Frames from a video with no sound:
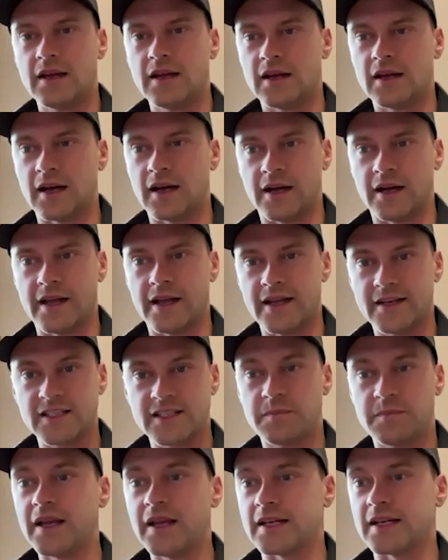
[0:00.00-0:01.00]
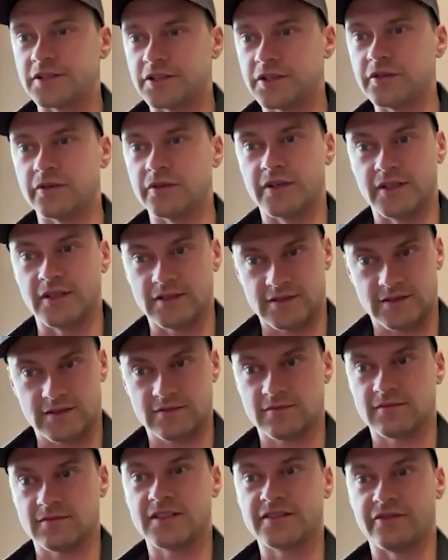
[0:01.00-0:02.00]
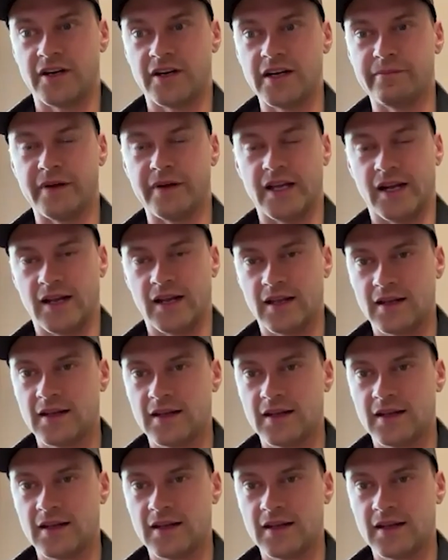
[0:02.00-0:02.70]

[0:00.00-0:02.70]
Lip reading: And it's big too. It's very big.